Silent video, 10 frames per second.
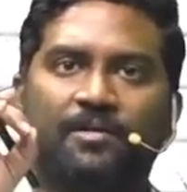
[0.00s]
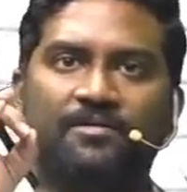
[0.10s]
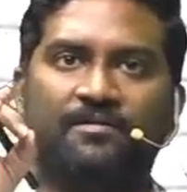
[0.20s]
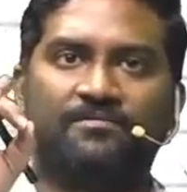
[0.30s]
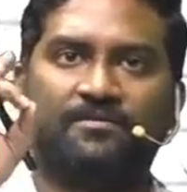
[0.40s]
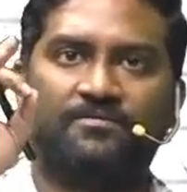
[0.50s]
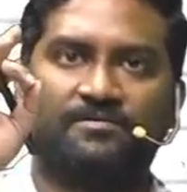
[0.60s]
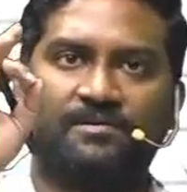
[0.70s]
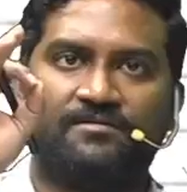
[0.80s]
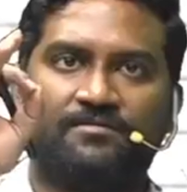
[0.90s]
Presence
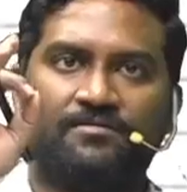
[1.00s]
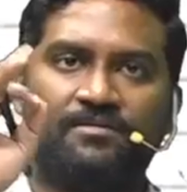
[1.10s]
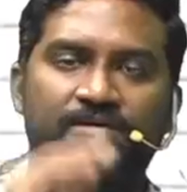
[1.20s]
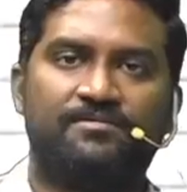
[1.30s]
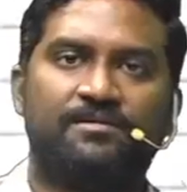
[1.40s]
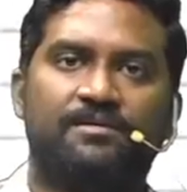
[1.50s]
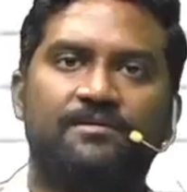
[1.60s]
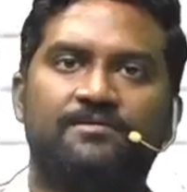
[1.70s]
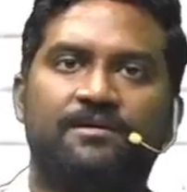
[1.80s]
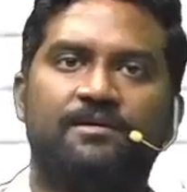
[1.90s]
of such two
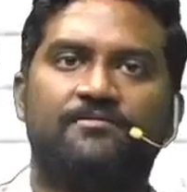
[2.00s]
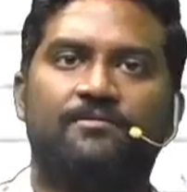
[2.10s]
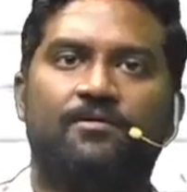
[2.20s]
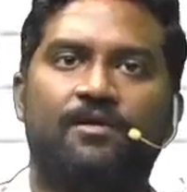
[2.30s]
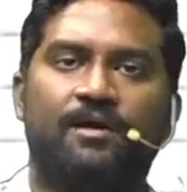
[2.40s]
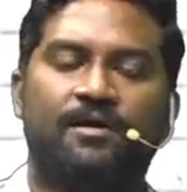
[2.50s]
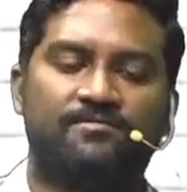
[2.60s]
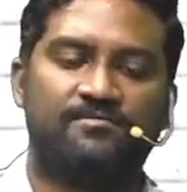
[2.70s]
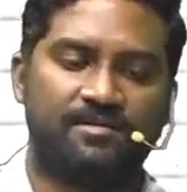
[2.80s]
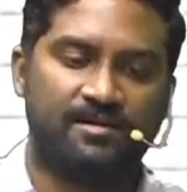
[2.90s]
densities is called
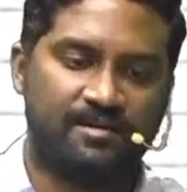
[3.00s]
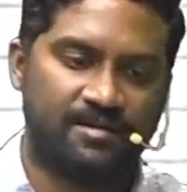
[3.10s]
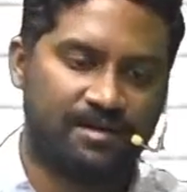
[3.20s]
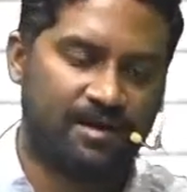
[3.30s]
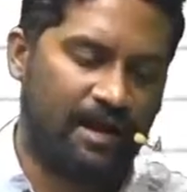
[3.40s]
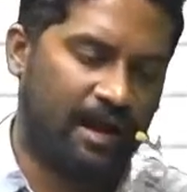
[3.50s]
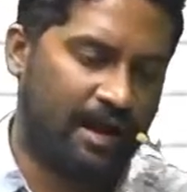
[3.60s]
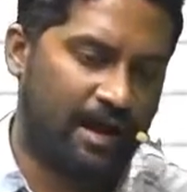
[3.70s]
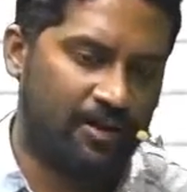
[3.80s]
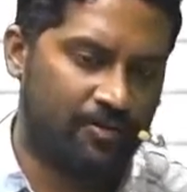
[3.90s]
as CT
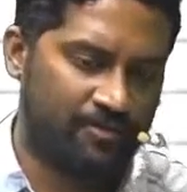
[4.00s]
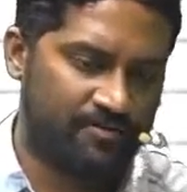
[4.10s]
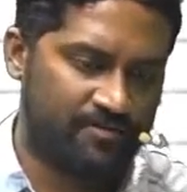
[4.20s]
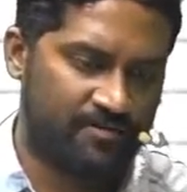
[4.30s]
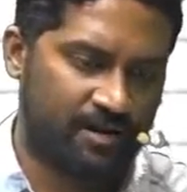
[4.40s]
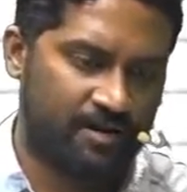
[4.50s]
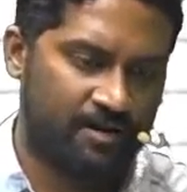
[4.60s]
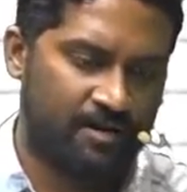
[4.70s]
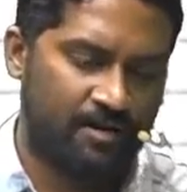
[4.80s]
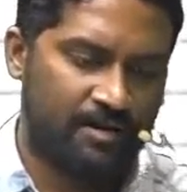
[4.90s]
halo sign.